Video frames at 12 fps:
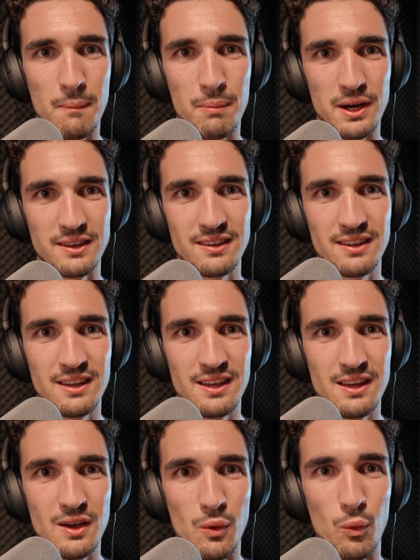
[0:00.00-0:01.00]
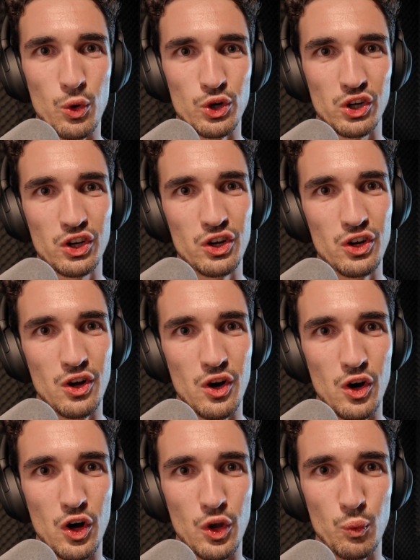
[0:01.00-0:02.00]
but work
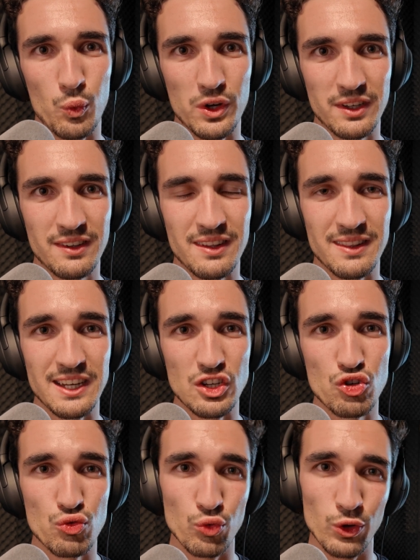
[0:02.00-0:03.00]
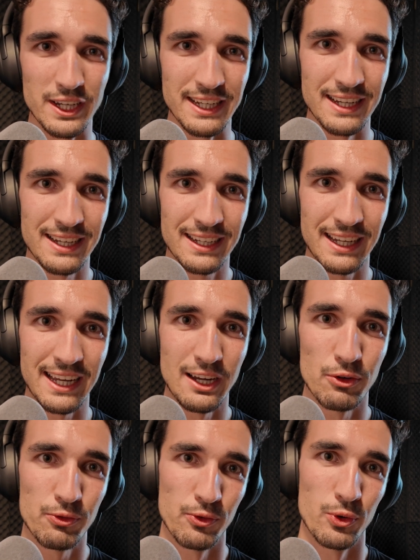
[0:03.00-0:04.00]
on what they truly care
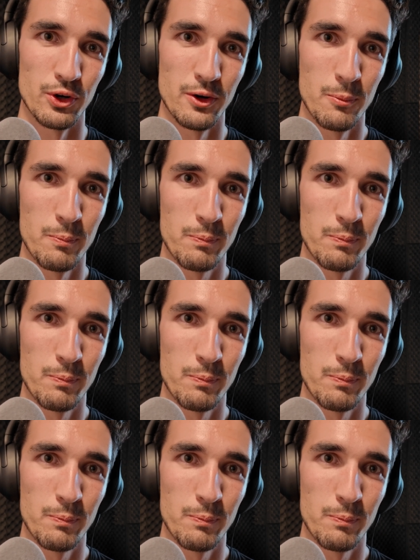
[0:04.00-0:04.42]
for.